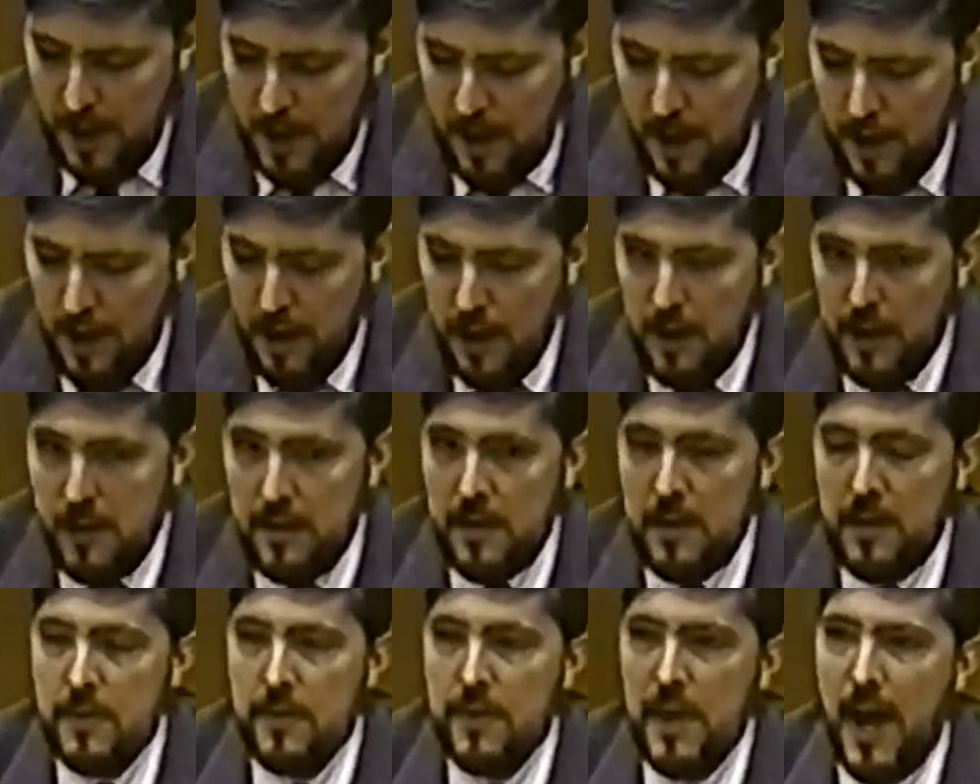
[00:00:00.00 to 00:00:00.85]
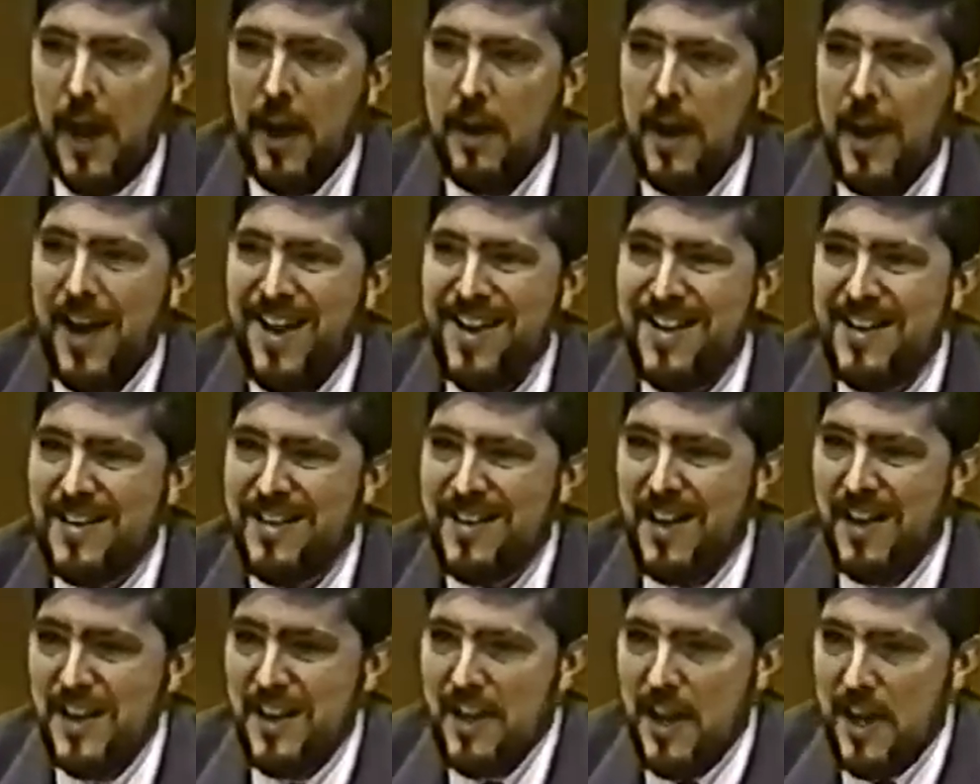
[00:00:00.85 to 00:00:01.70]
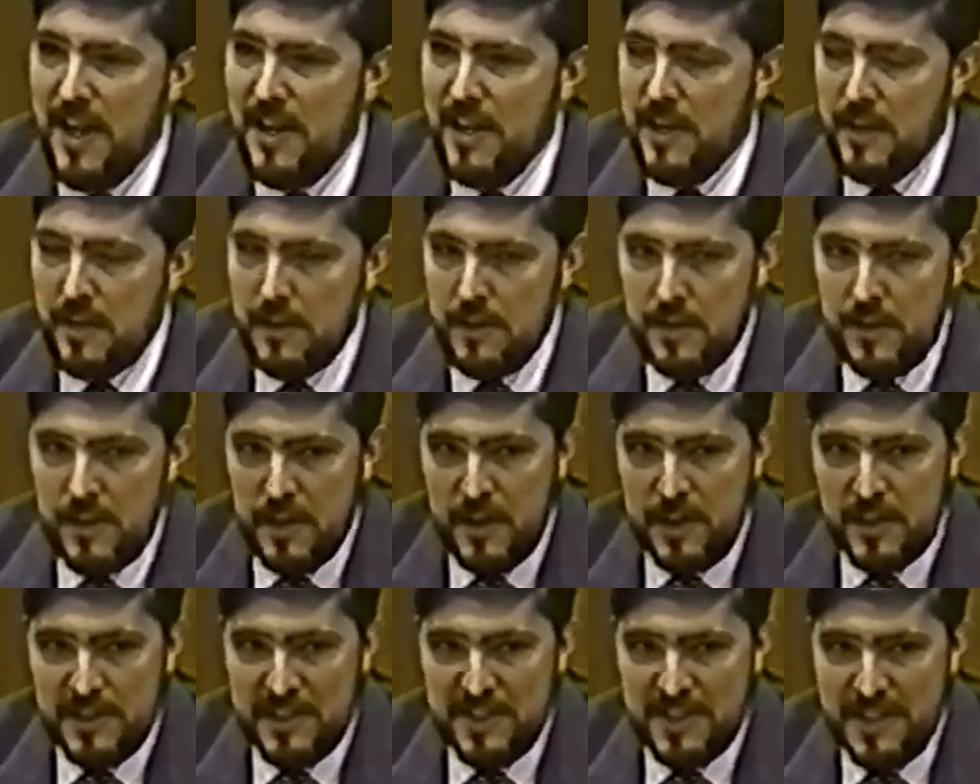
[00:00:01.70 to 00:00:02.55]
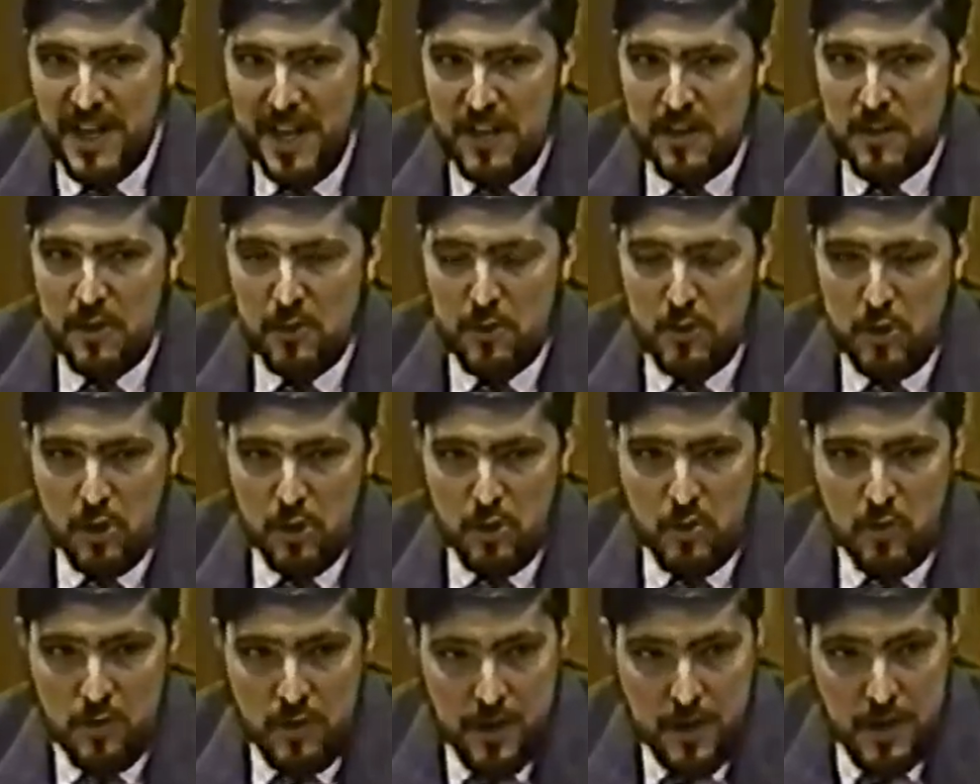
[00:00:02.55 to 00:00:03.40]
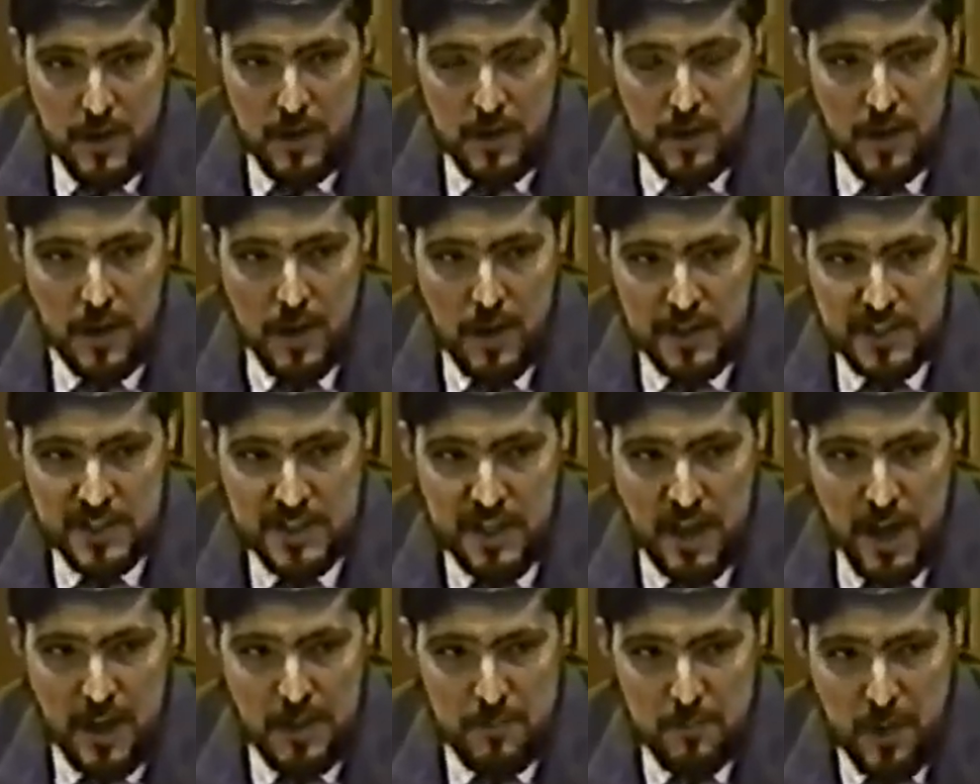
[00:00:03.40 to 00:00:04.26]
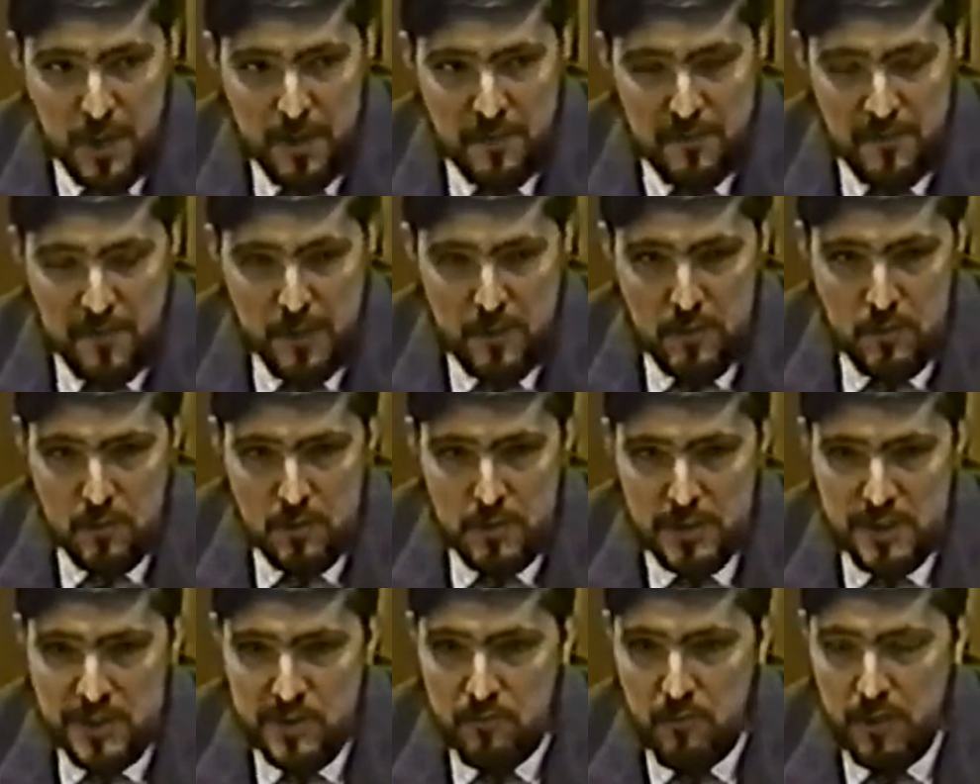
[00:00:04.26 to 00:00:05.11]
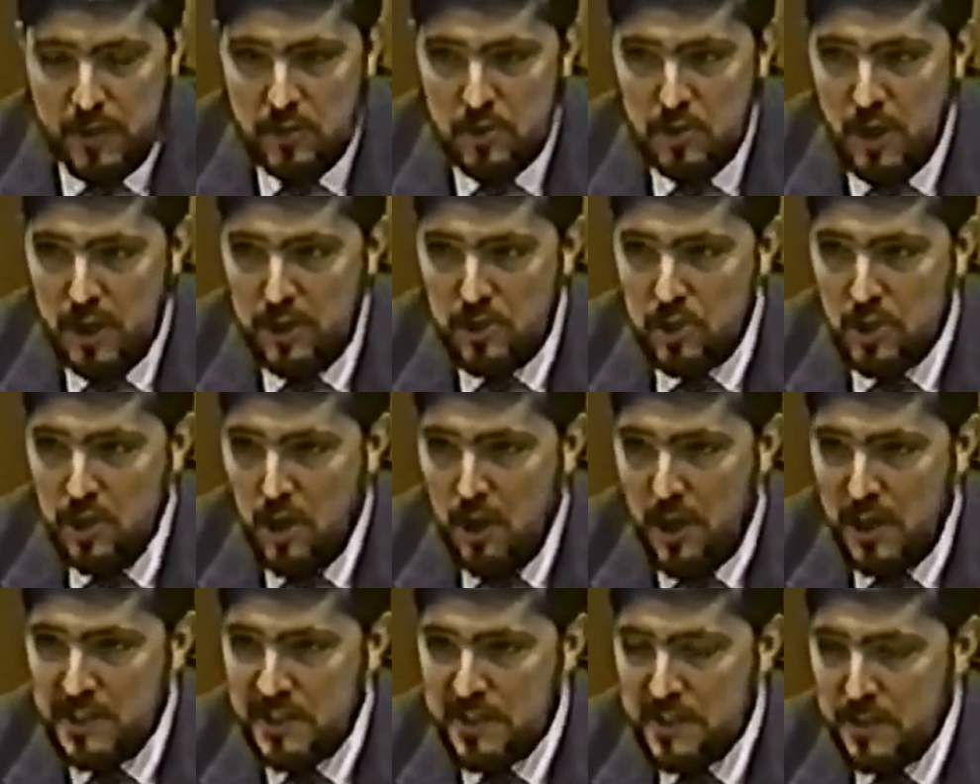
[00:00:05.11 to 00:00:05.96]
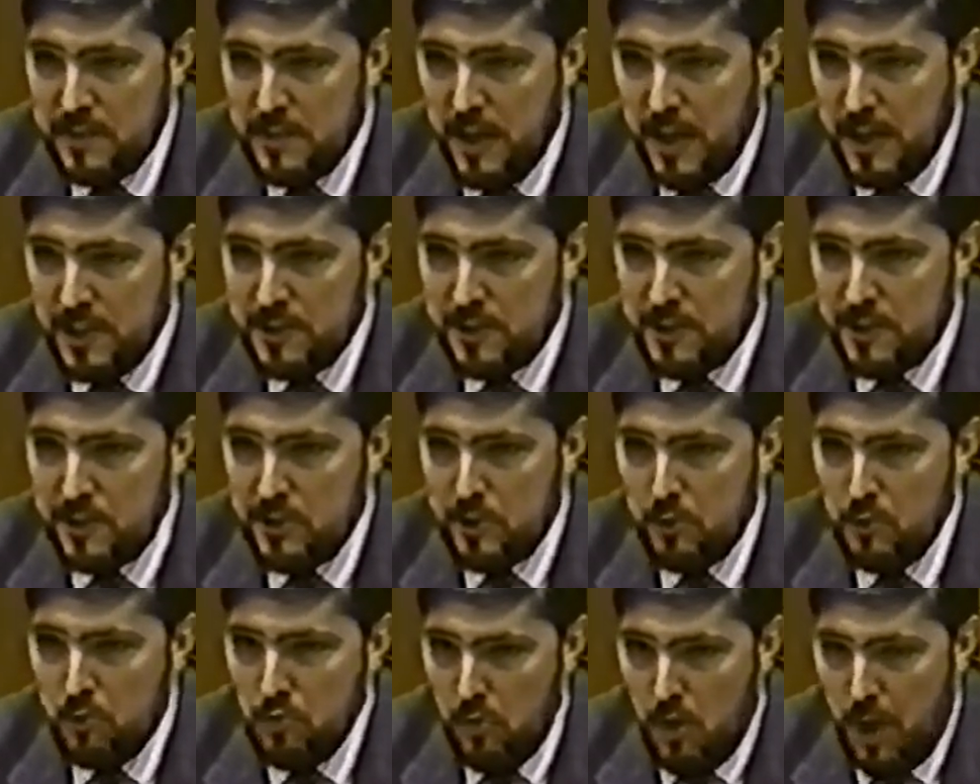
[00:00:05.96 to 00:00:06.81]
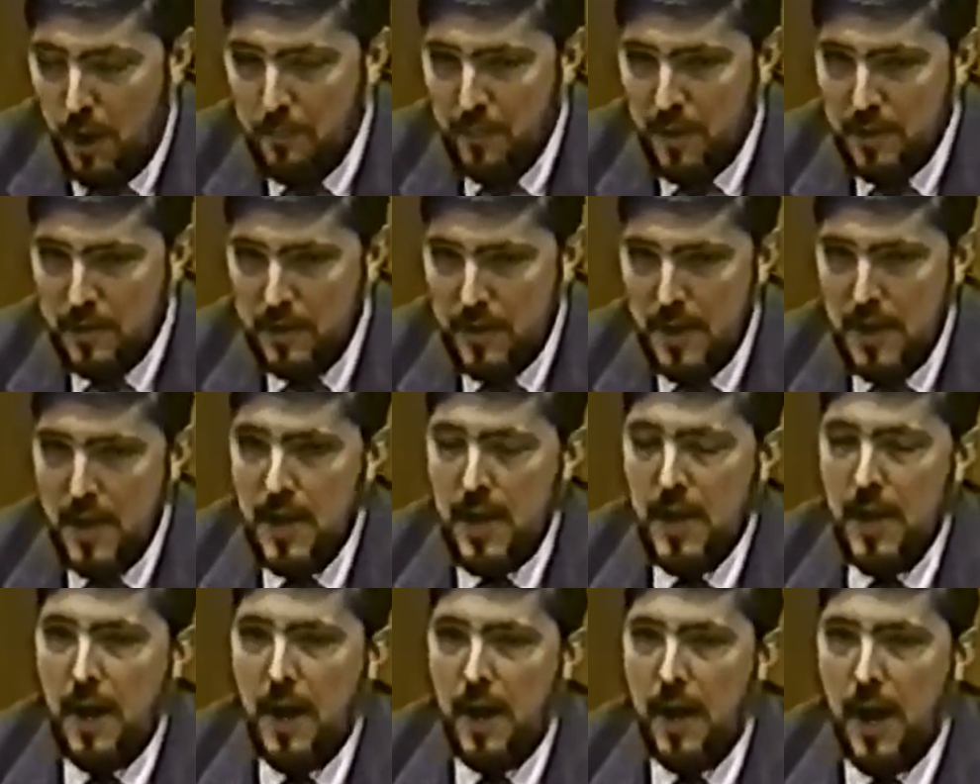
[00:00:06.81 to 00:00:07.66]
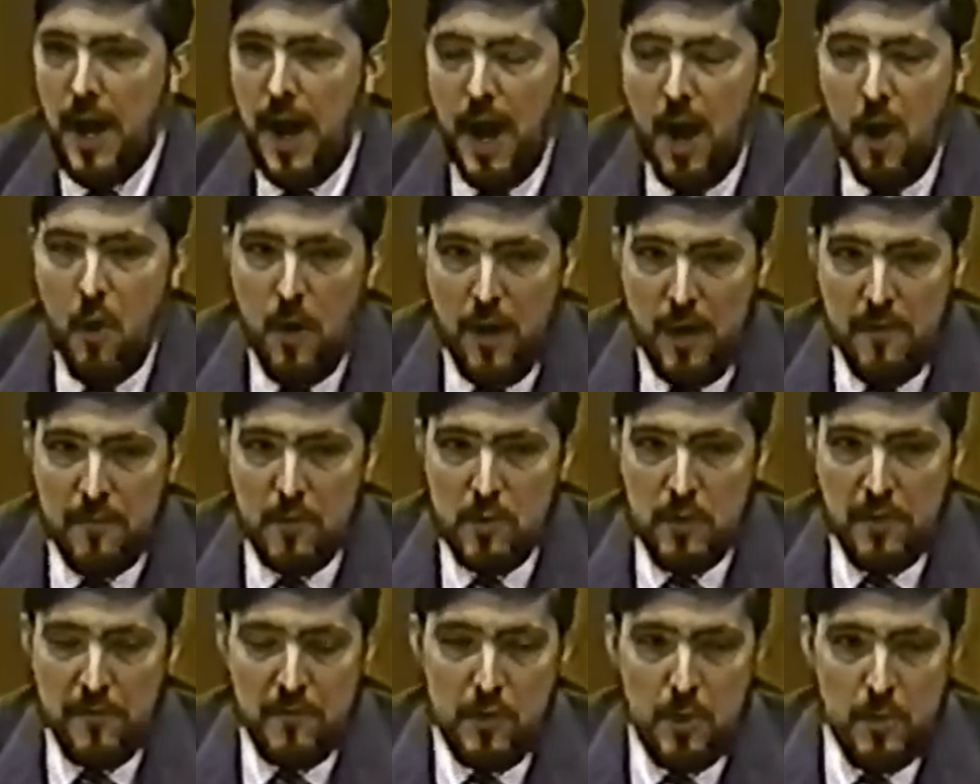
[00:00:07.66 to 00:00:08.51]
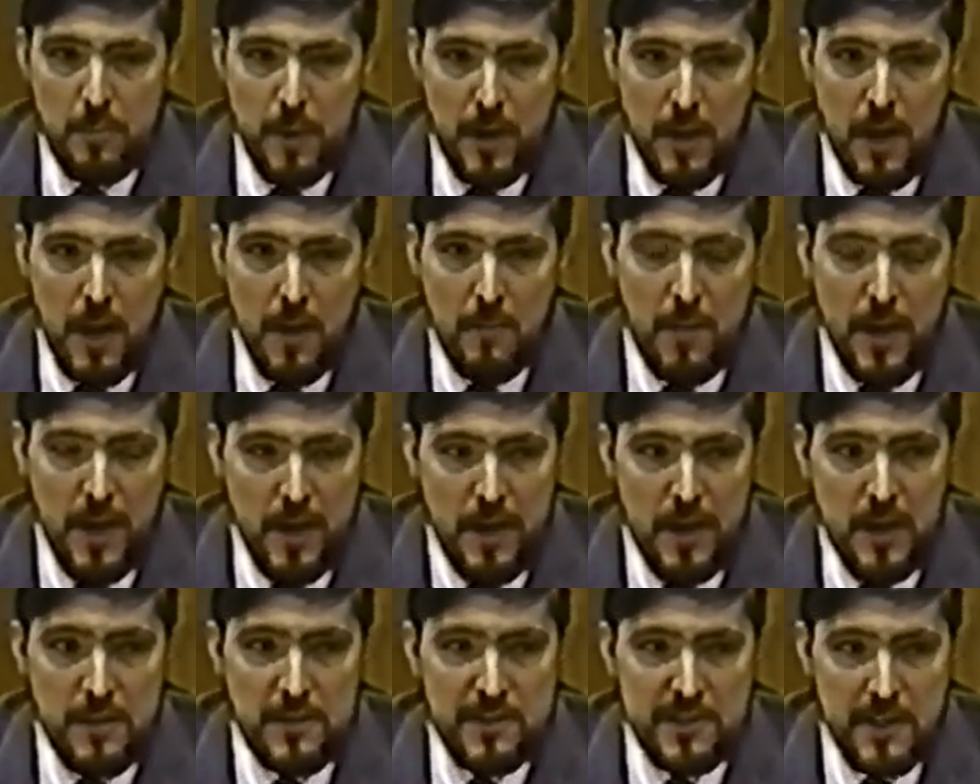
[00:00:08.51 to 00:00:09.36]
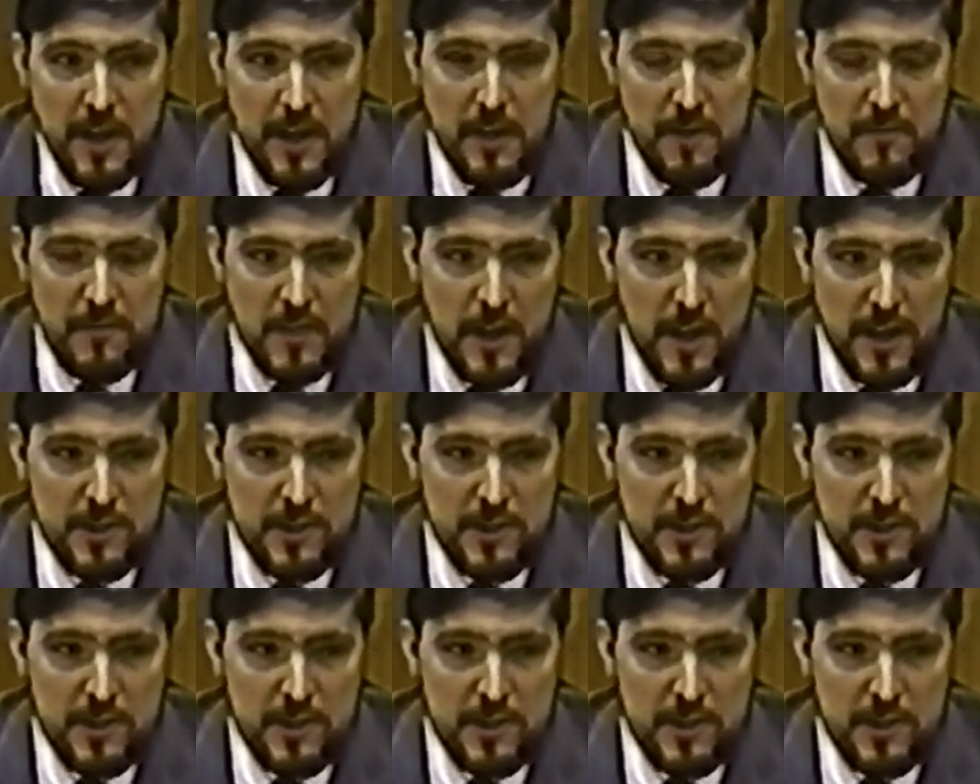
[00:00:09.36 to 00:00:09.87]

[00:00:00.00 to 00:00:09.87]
Uh, that ended in a consent decree uh, signed by the federal district judge in Austin, Texas, to drop it. Uh, however, if you pick up any state